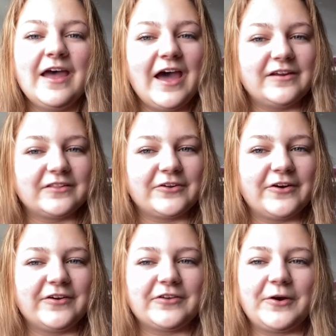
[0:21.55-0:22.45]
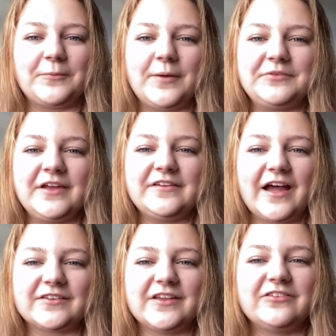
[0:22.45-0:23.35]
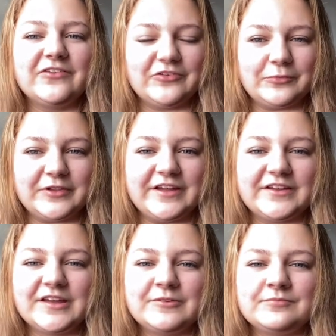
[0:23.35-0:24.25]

Head to the Career Center website to access the Zoom link.